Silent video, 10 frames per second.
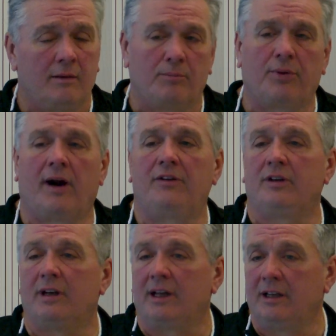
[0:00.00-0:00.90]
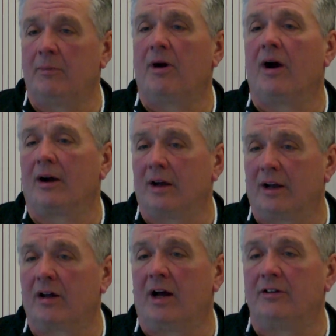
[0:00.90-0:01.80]
present in the park on
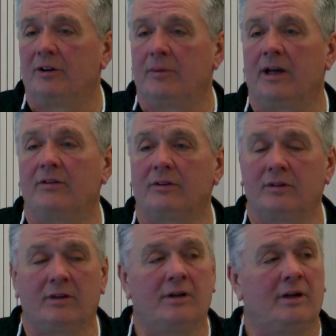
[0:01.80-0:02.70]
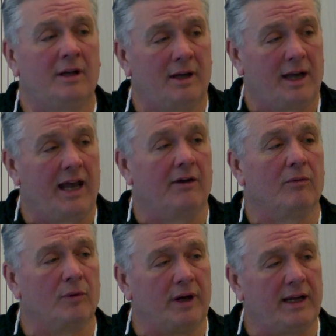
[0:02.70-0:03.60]
a constant basis
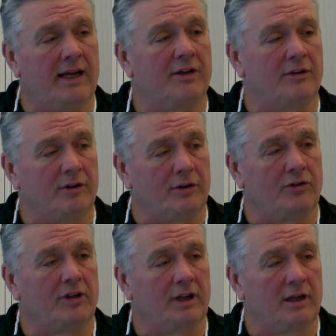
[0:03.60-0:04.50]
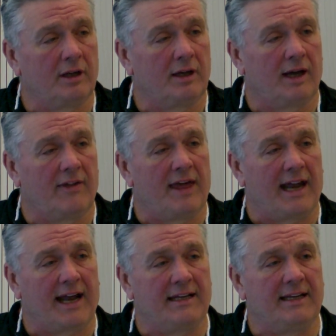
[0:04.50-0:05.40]
and reintroducing
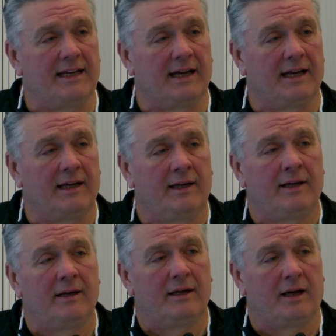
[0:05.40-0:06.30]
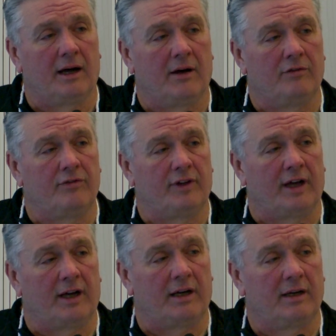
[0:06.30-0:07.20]
that idea
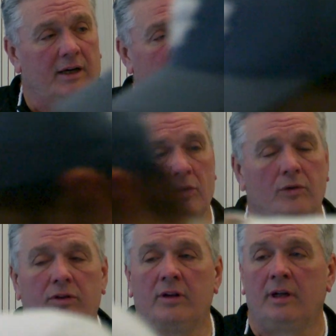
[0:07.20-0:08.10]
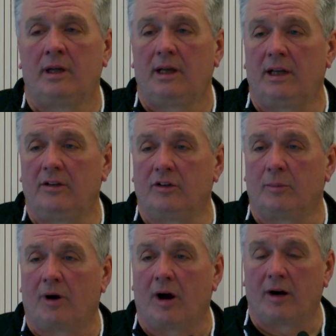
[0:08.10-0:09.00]
of youth into the
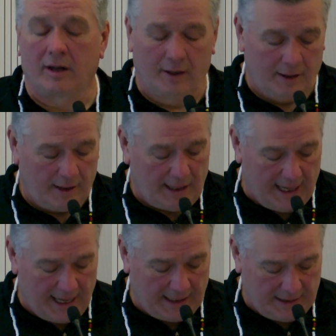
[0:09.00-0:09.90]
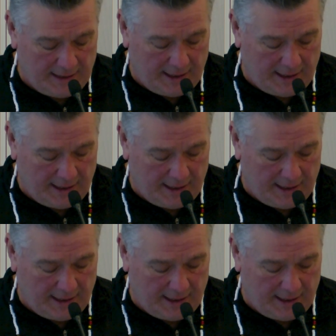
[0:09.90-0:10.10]
park and